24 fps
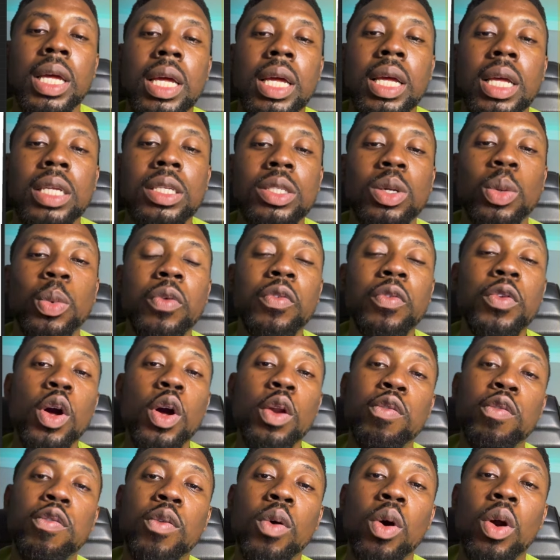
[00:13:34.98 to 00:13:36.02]
So we've done
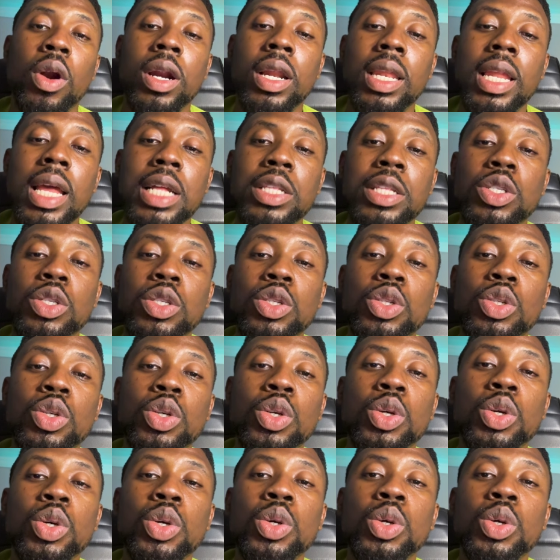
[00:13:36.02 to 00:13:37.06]
4. Let's
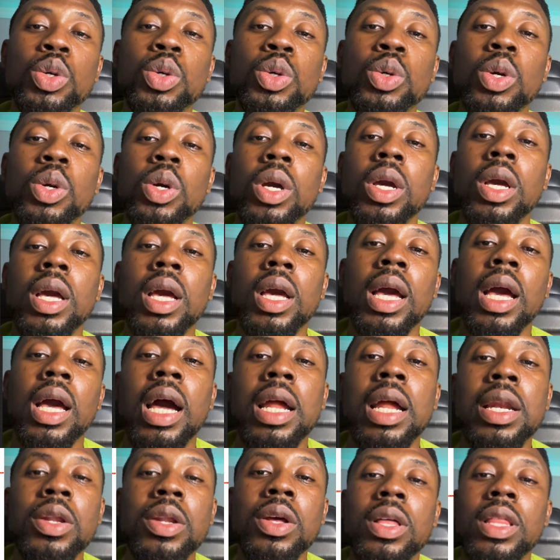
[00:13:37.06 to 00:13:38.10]
do
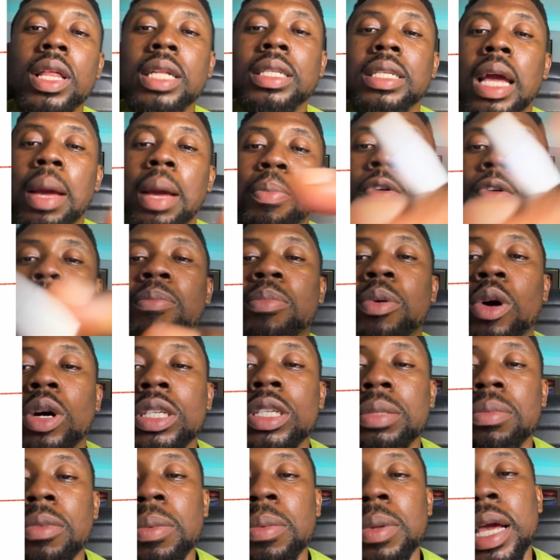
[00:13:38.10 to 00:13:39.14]
another type of box,
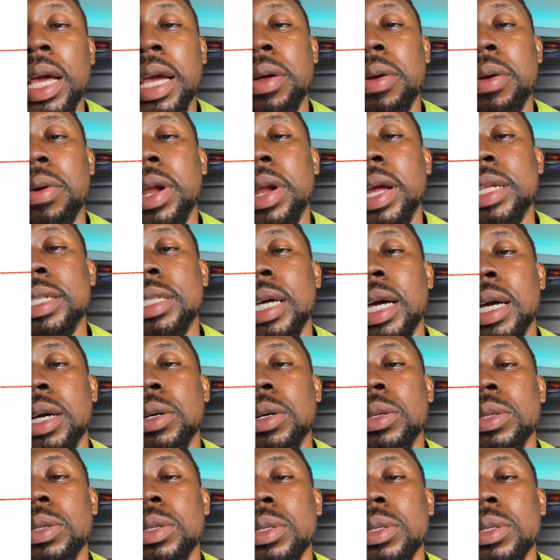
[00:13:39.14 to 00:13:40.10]
maybe like a rectangle